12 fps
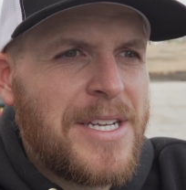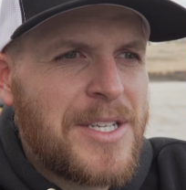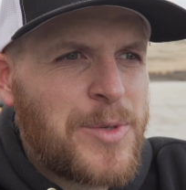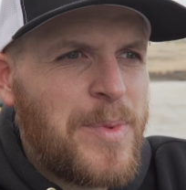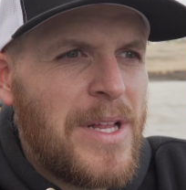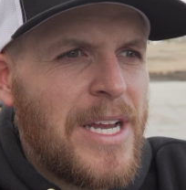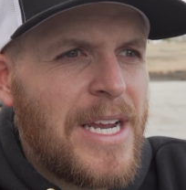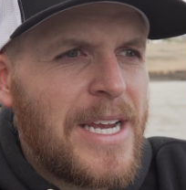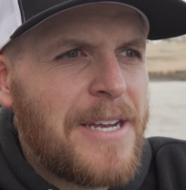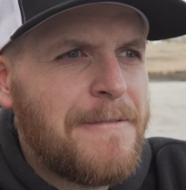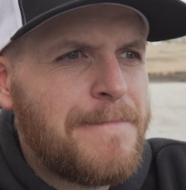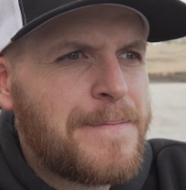
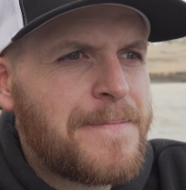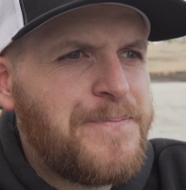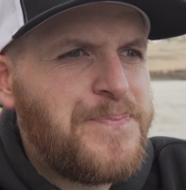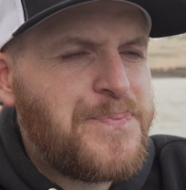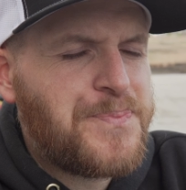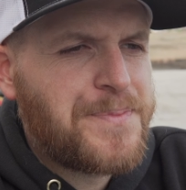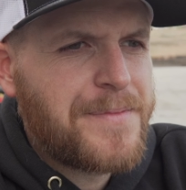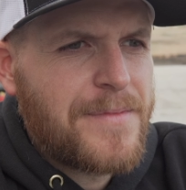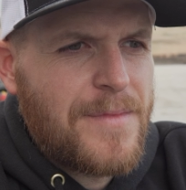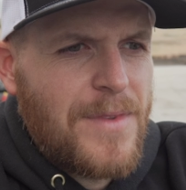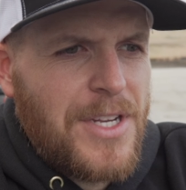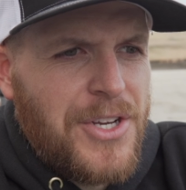display.
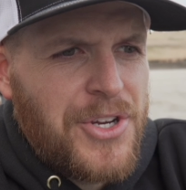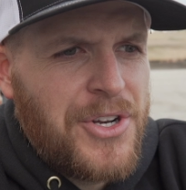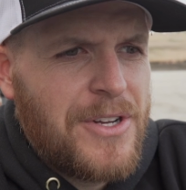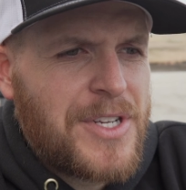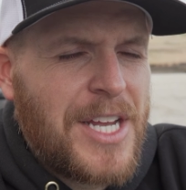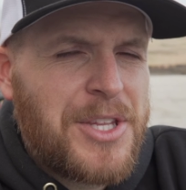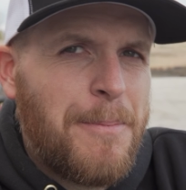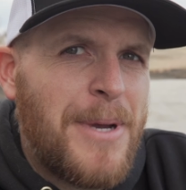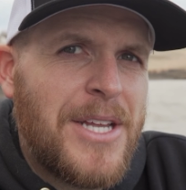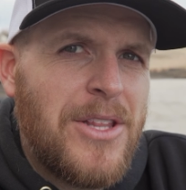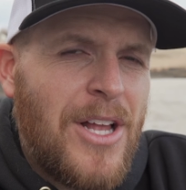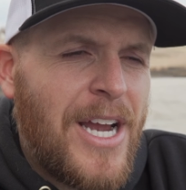You know, it's got the
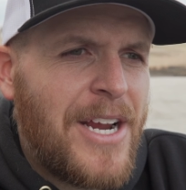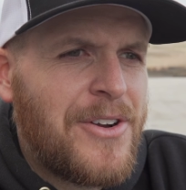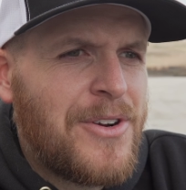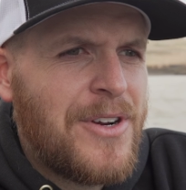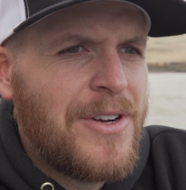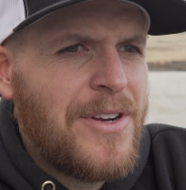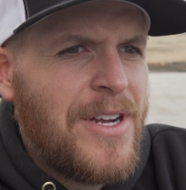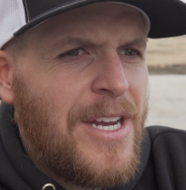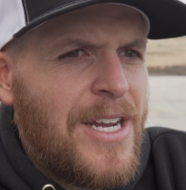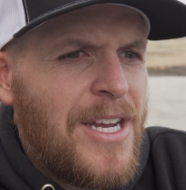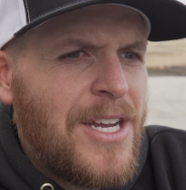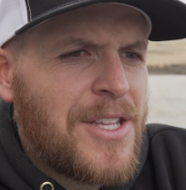bed liner,
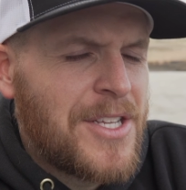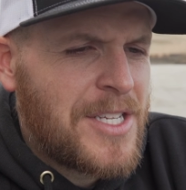the